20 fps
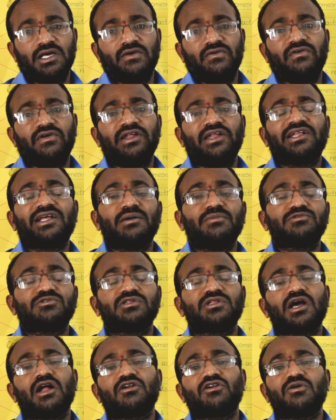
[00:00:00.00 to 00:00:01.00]
When it comes to
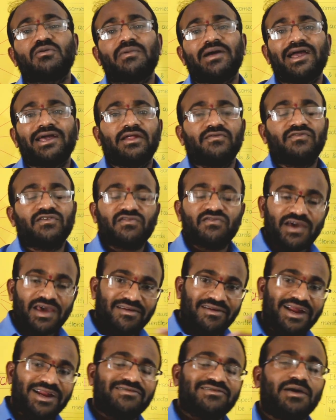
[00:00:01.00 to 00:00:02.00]
the autobiography, if I
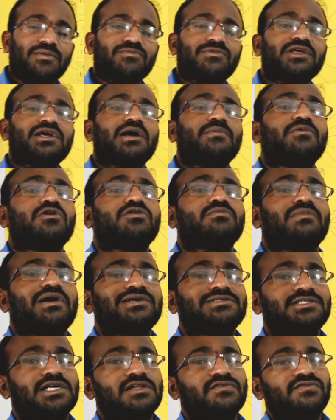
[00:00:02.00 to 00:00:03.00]
write something about
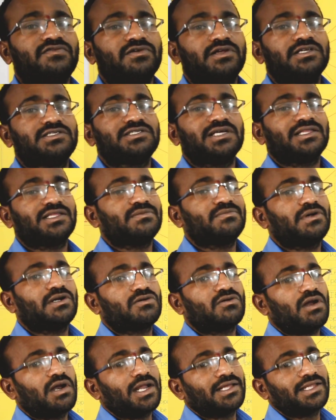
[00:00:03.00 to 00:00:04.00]
myself, it's nothing but
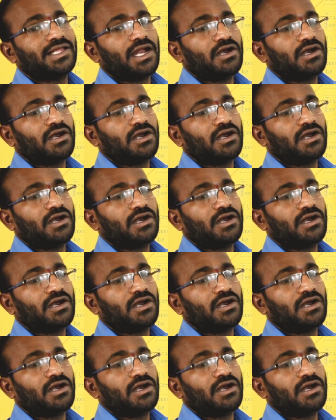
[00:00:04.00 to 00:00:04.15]
called as an